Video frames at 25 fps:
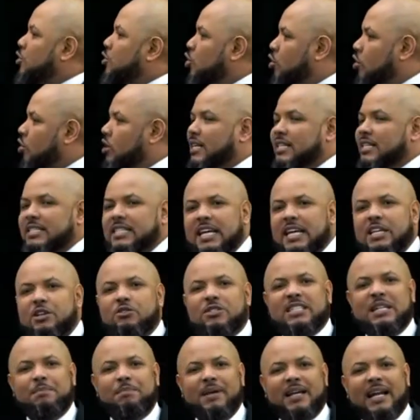You're gonna
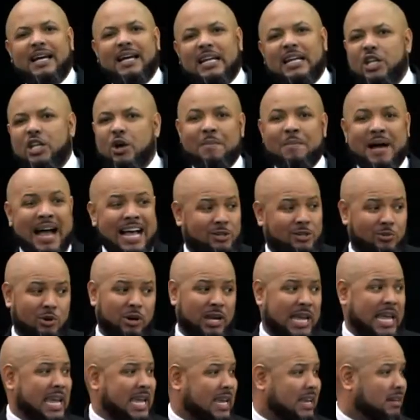continuously be like that. You might as well
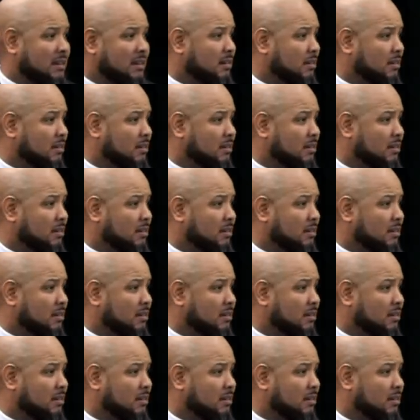eat.